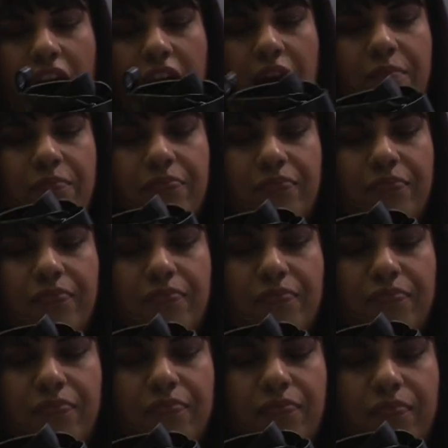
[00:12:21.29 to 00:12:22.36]

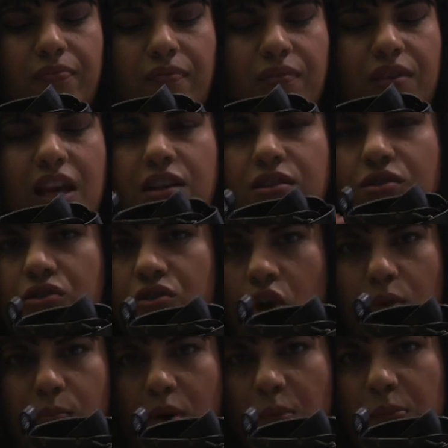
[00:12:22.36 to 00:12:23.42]
They're
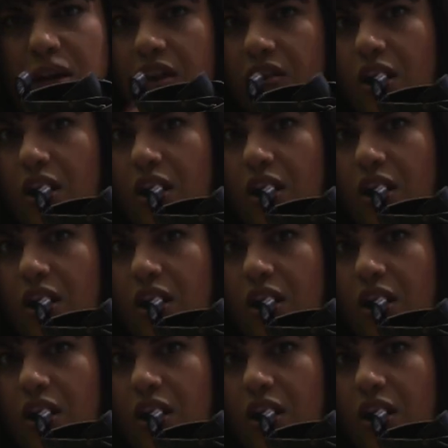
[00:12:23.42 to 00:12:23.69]
so popular,